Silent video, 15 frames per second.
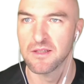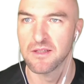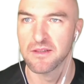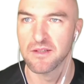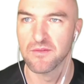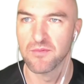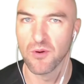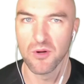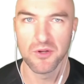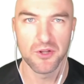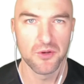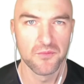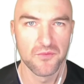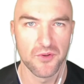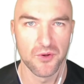the
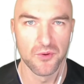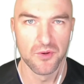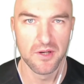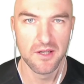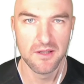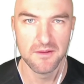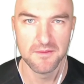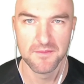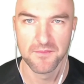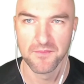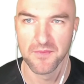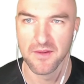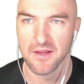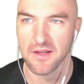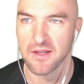volume viewer
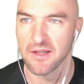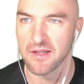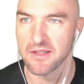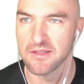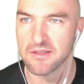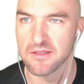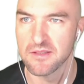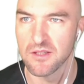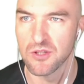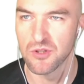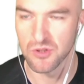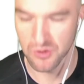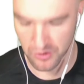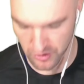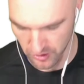is
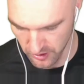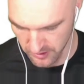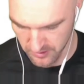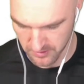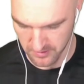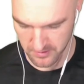not